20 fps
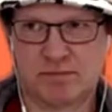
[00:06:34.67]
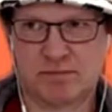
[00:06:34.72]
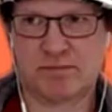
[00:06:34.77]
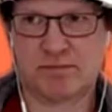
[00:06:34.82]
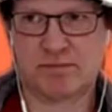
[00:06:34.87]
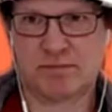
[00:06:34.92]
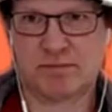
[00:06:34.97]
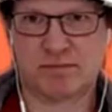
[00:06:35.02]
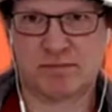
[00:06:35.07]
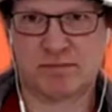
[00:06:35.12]

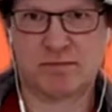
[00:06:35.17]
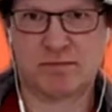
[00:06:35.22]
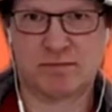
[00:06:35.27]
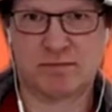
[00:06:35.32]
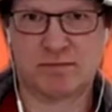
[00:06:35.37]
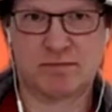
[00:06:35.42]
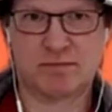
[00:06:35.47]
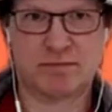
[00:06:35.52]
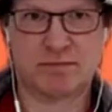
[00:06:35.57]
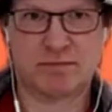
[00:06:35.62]

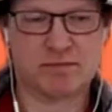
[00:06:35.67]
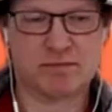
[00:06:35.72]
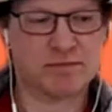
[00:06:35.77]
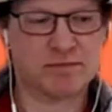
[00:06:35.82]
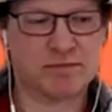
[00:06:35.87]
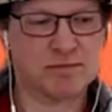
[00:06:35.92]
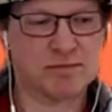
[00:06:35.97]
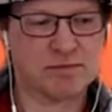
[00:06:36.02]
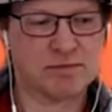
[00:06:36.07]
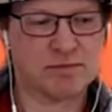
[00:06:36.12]

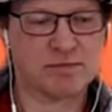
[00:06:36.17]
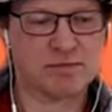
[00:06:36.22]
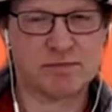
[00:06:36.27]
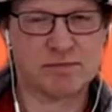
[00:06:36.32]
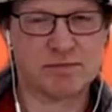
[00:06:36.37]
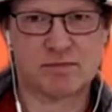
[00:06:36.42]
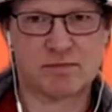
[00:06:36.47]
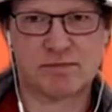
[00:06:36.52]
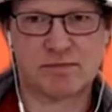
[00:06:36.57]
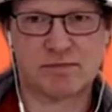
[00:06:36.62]

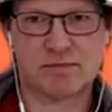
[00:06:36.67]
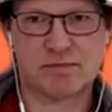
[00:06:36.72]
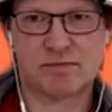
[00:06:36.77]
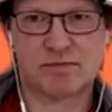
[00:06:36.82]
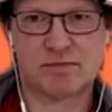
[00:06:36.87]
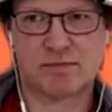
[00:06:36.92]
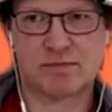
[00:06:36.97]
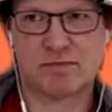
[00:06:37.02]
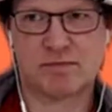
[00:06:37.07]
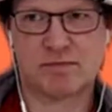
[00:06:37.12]

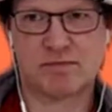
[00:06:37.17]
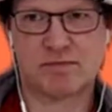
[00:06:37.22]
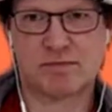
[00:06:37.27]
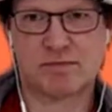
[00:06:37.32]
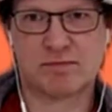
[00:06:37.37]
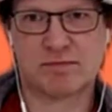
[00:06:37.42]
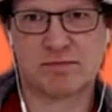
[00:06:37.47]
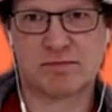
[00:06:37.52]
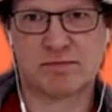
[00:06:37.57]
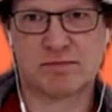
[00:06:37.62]

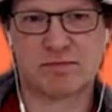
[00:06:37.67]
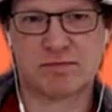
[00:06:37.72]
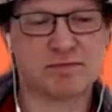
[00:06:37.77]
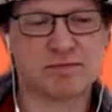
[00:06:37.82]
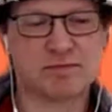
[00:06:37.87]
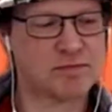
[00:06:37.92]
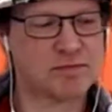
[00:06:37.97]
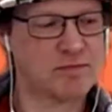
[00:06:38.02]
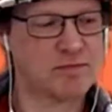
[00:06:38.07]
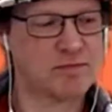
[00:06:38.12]

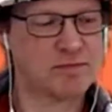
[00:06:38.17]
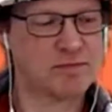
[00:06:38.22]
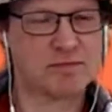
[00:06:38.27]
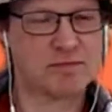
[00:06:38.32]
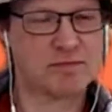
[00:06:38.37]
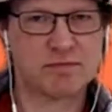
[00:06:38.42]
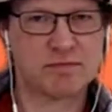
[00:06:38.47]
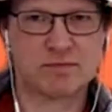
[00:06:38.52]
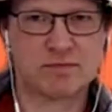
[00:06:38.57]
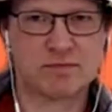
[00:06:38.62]

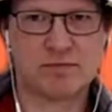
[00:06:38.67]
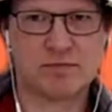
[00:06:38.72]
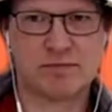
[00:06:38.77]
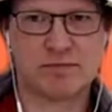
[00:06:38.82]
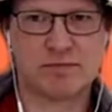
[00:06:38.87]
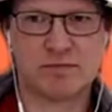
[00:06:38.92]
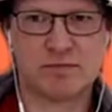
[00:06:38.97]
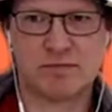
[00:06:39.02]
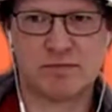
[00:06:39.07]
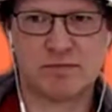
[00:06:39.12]

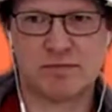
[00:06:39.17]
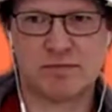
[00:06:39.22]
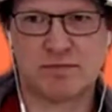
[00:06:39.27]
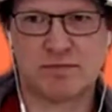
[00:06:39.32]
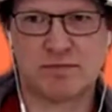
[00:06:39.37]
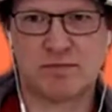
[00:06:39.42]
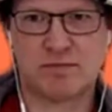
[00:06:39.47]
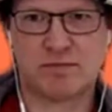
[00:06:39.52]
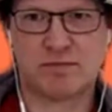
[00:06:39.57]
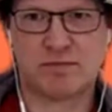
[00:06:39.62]

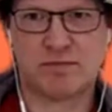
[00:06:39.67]
[no speech]